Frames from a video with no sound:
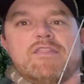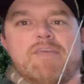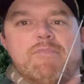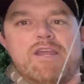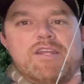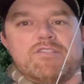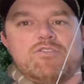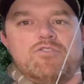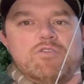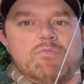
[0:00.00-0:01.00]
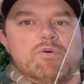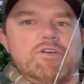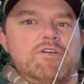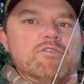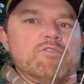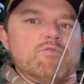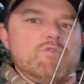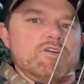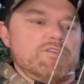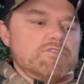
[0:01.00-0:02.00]
they made it so you could put it on
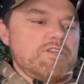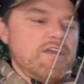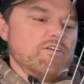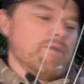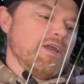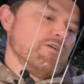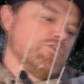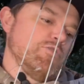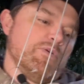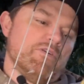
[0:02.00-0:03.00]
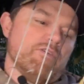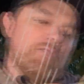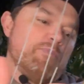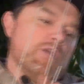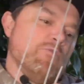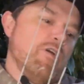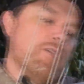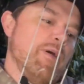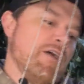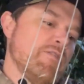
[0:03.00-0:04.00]
one of the standard mounts, you could put it on a pick
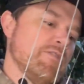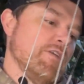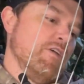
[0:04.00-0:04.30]
rail mount,